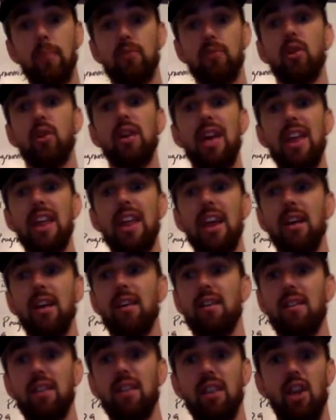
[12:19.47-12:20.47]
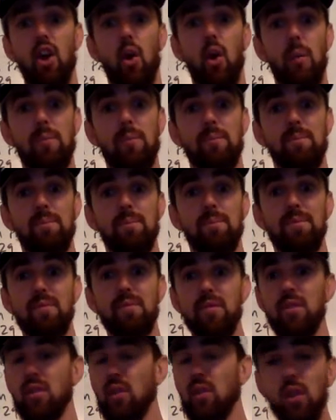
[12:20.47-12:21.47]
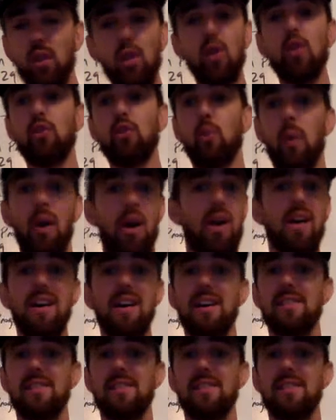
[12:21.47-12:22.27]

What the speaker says: They're getting, to where